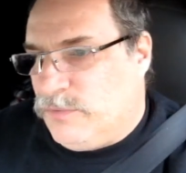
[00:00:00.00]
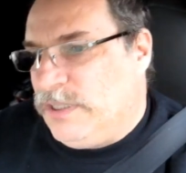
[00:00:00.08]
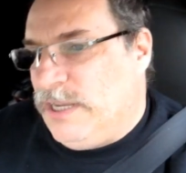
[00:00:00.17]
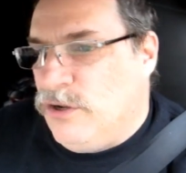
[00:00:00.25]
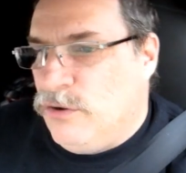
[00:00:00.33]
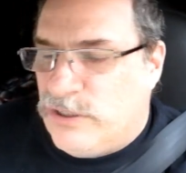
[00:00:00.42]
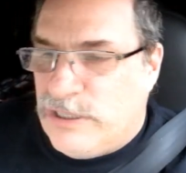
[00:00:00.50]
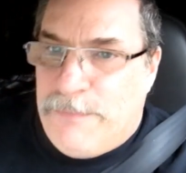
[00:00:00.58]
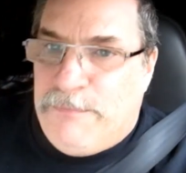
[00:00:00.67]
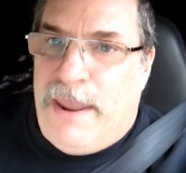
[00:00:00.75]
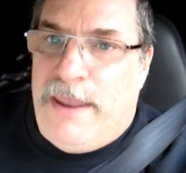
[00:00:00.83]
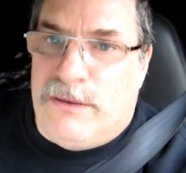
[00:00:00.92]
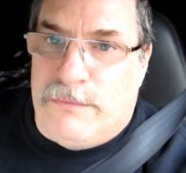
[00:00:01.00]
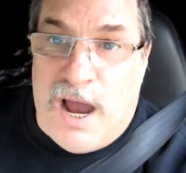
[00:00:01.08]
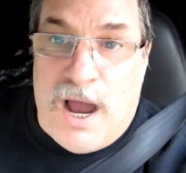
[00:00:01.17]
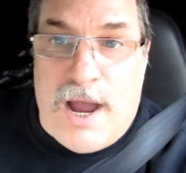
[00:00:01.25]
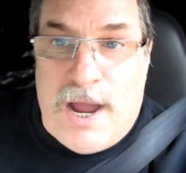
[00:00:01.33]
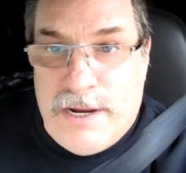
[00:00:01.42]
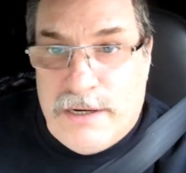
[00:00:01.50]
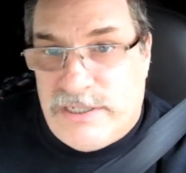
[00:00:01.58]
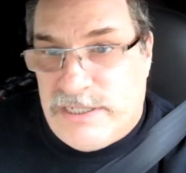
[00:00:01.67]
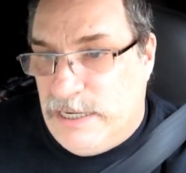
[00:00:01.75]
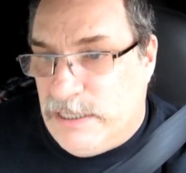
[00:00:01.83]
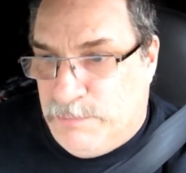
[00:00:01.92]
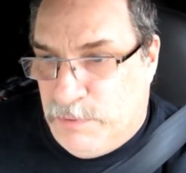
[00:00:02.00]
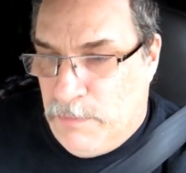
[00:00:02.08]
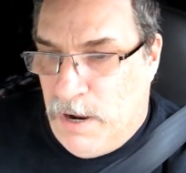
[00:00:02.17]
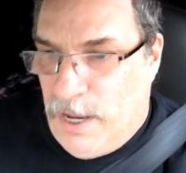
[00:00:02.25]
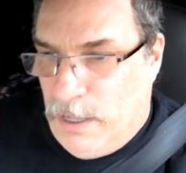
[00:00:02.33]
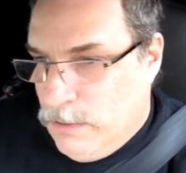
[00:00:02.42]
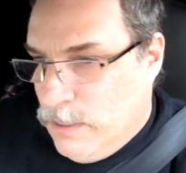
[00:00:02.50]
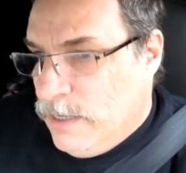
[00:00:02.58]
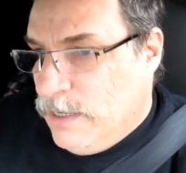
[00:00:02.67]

what they do is they pay them a higher cents per mile